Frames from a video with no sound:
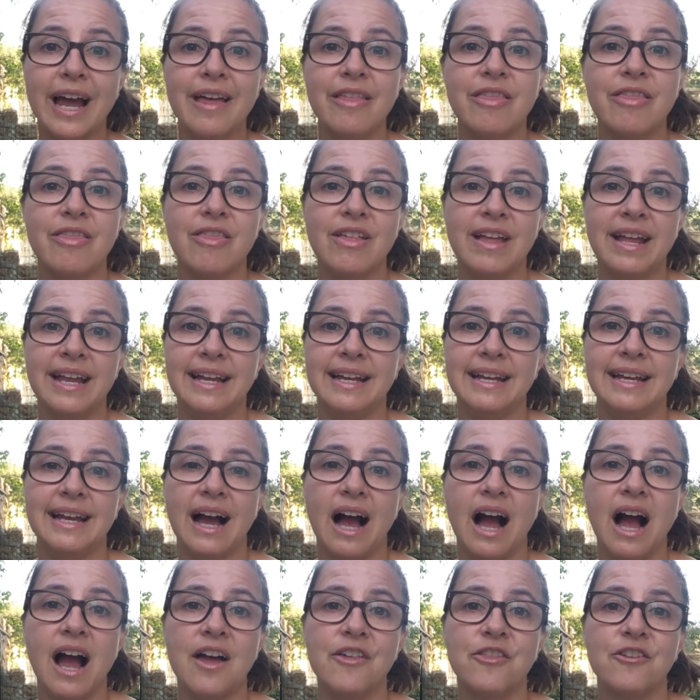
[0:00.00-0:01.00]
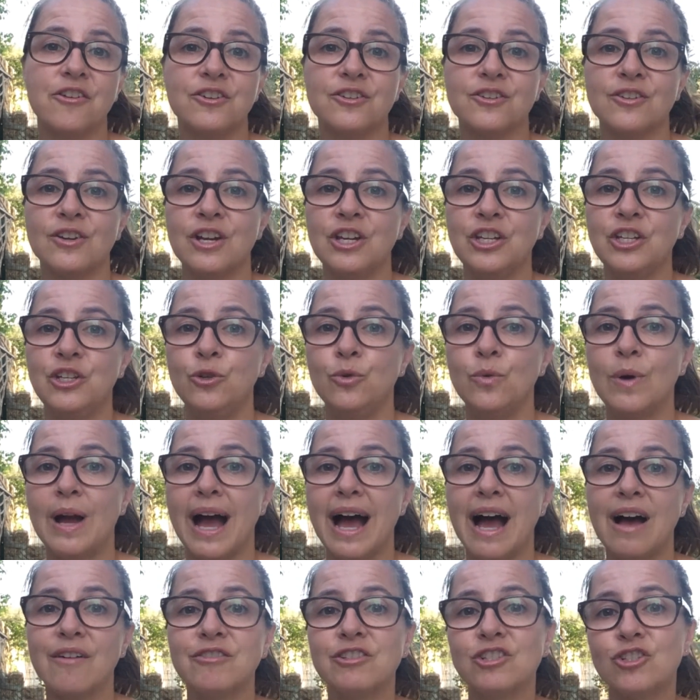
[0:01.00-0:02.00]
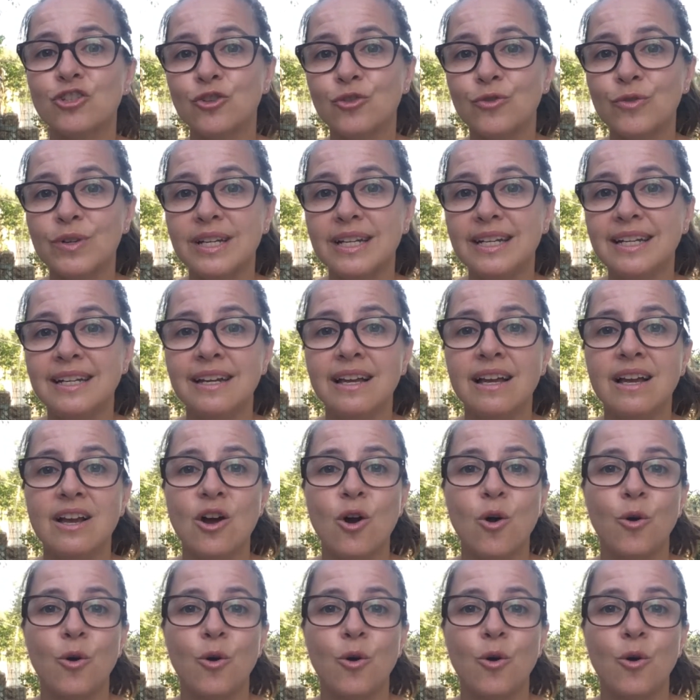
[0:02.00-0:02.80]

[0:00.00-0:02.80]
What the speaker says: I think either you have a tree